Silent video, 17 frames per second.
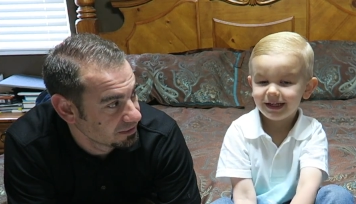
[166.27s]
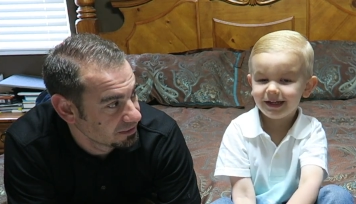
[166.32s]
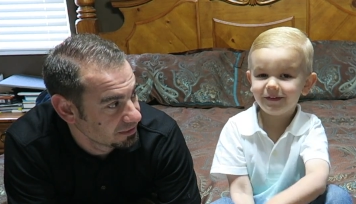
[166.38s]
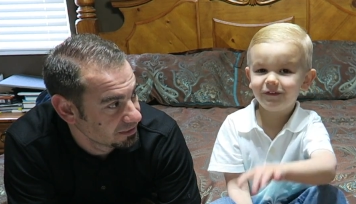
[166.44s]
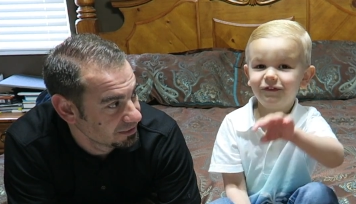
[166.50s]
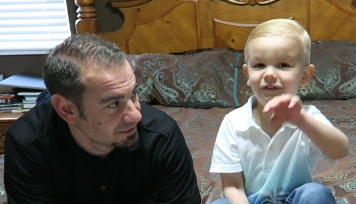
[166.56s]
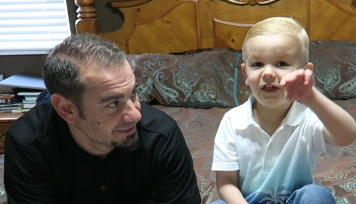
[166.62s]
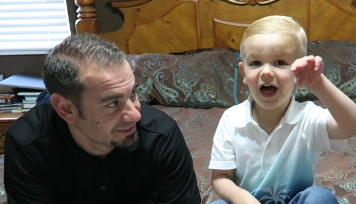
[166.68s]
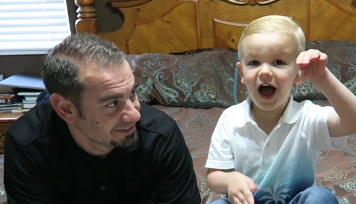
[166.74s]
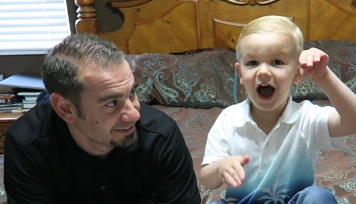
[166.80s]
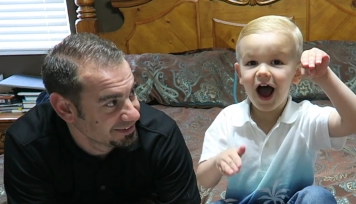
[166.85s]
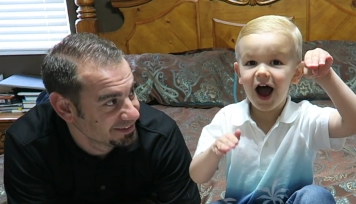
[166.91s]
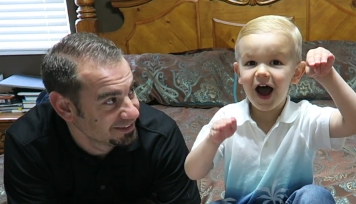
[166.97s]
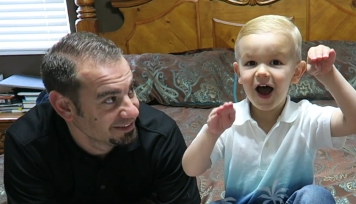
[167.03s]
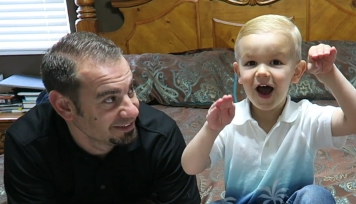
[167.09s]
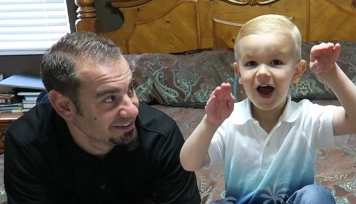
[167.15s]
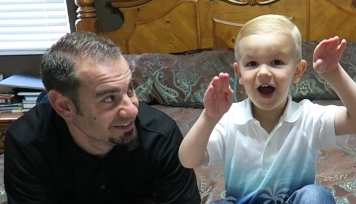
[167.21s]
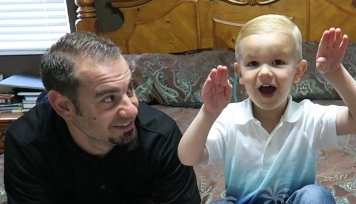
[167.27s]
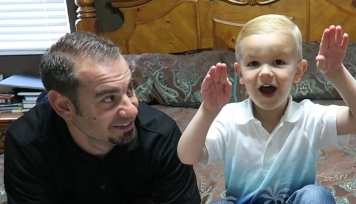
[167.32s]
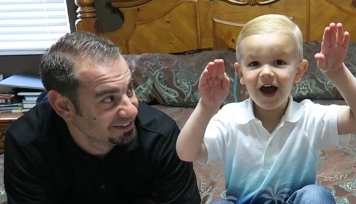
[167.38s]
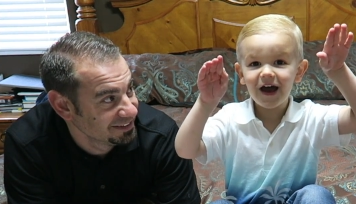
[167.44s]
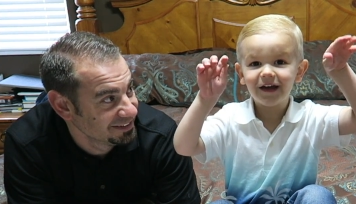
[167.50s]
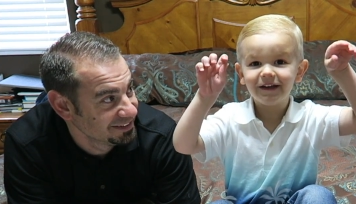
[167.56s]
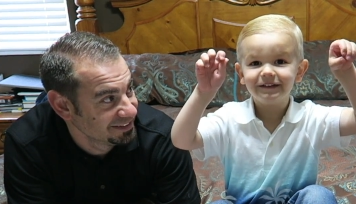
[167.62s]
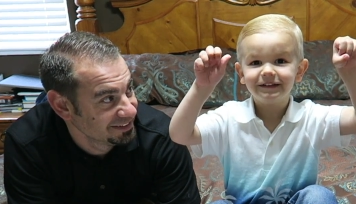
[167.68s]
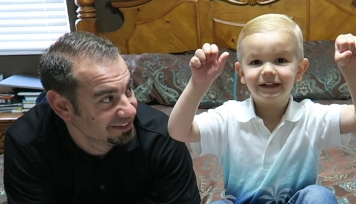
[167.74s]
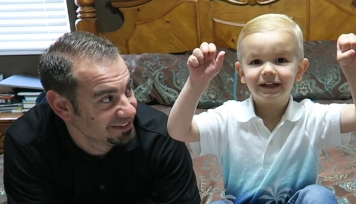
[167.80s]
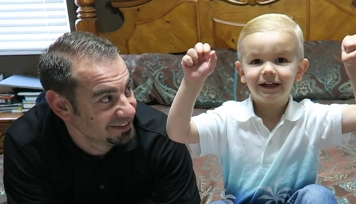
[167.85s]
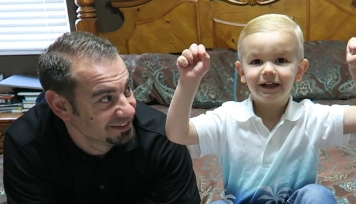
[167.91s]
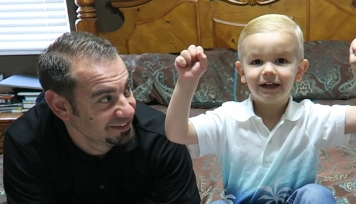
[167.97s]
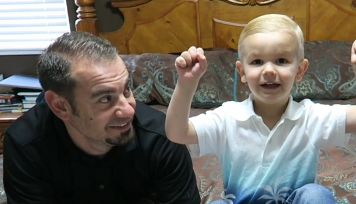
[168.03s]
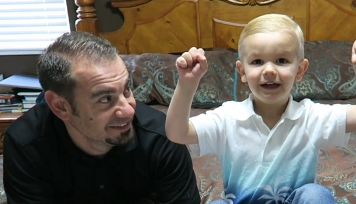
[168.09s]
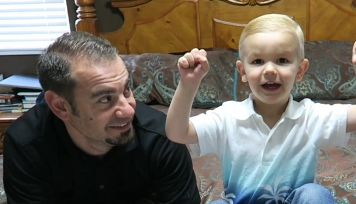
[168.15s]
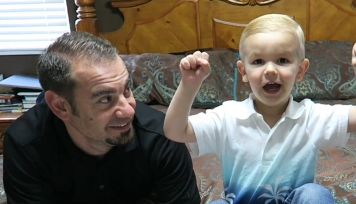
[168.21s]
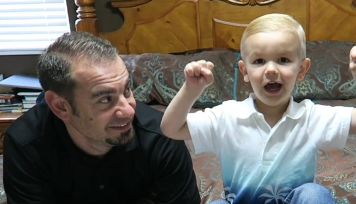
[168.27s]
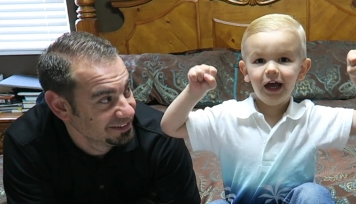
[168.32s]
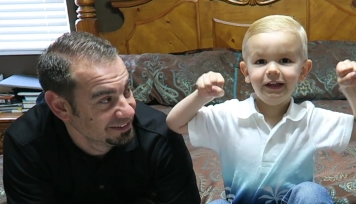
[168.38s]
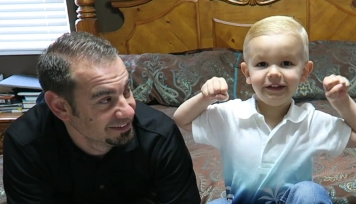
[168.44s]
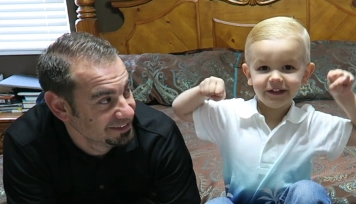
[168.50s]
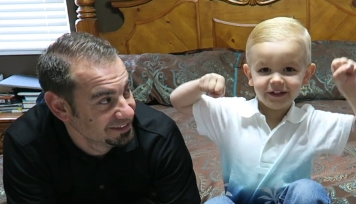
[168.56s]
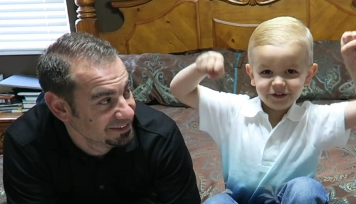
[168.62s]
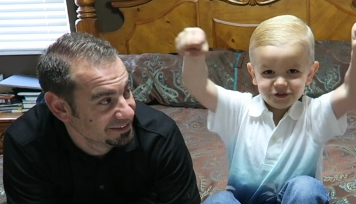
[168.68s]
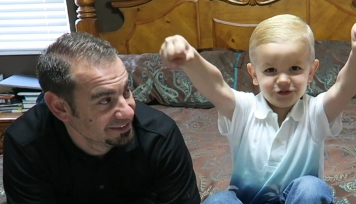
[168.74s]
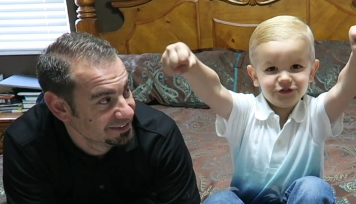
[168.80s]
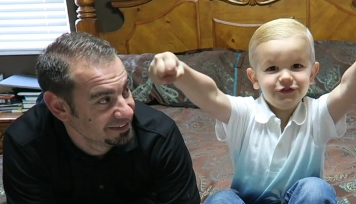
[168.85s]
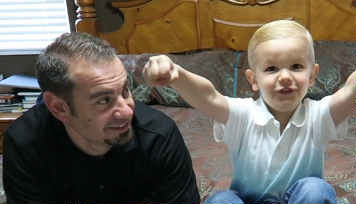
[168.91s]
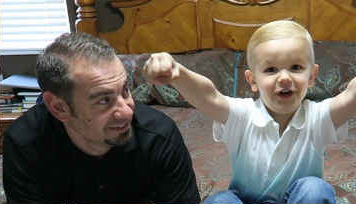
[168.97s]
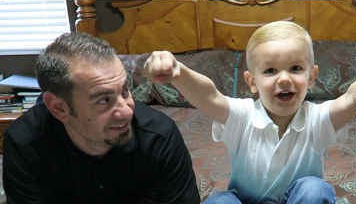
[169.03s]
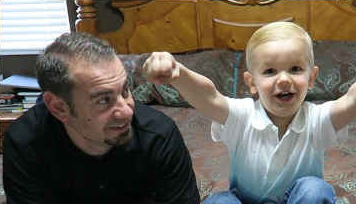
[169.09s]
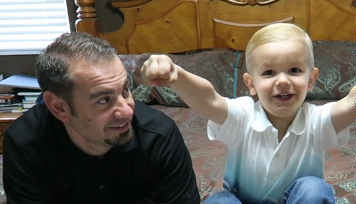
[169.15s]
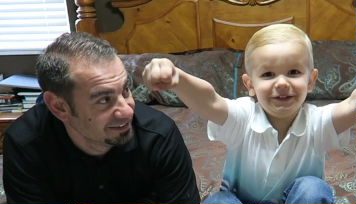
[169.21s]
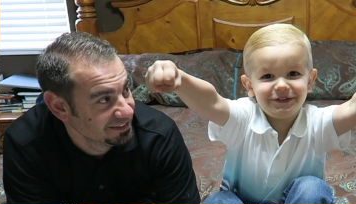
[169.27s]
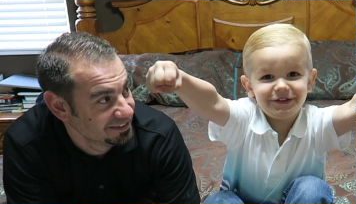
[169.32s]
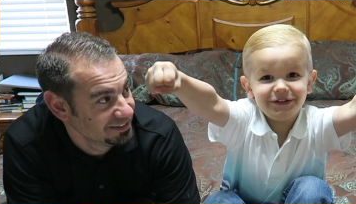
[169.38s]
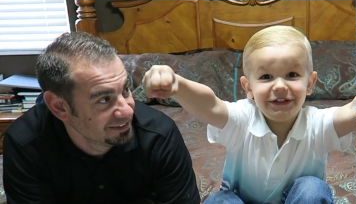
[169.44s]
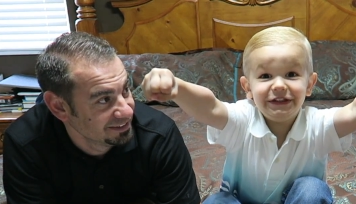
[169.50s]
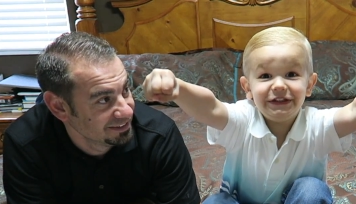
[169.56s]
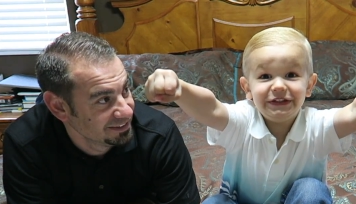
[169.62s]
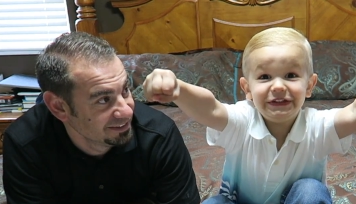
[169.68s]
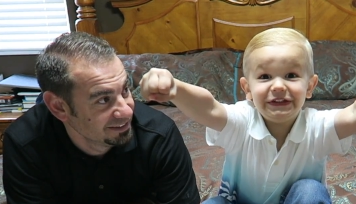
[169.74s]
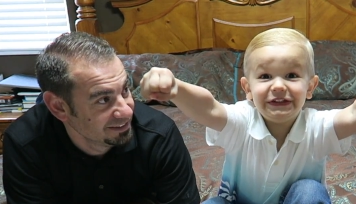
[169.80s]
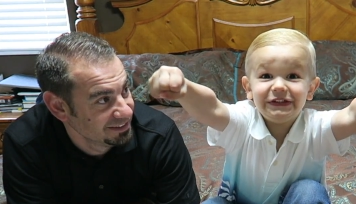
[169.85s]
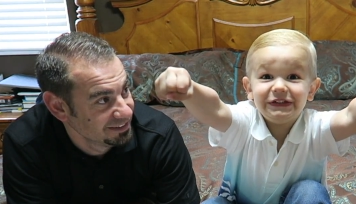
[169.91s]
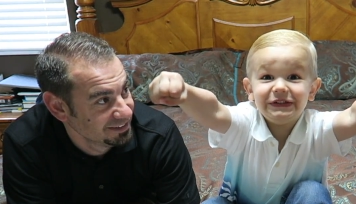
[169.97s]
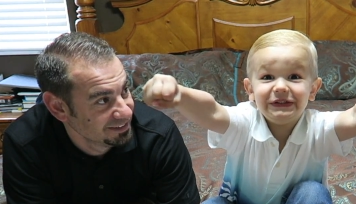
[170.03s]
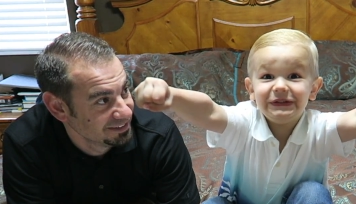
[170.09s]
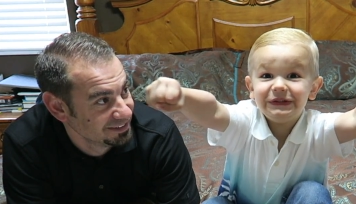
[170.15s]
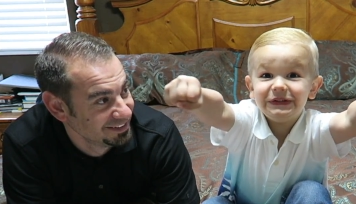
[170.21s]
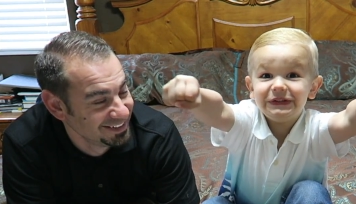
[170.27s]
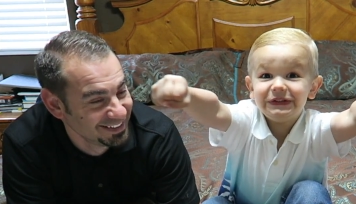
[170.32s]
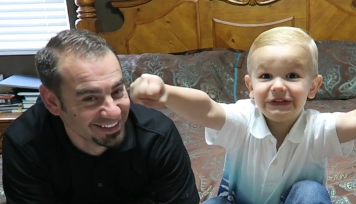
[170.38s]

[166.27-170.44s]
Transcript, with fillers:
Speaker 1: he's strong! And he's strong too!